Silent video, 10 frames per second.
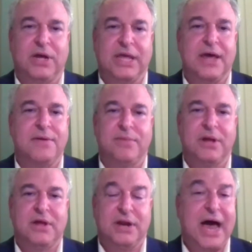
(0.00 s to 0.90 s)
again,
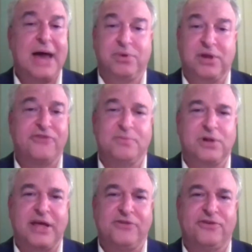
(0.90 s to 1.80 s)
not pleasant
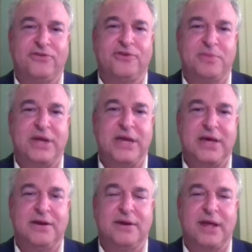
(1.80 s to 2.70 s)
places to
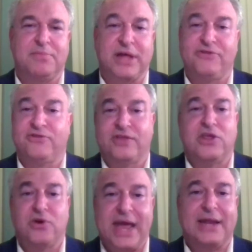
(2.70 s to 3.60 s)
be, and places
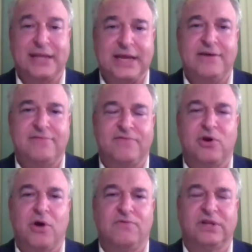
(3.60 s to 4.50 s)
that you can't leave of
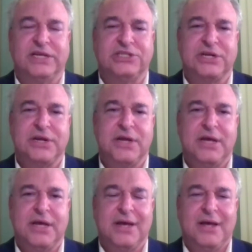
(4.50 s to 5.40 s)
your own volition,
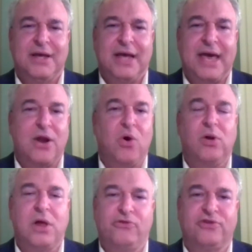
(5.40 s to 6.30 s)
and a
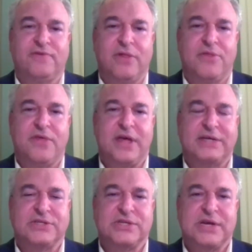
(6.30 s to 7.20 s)
whole host of other
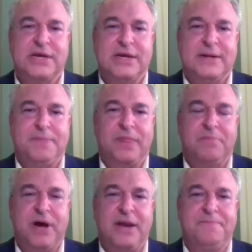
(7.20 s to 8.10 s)
things.
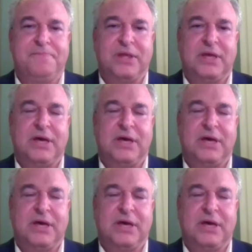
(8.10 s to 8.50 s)
But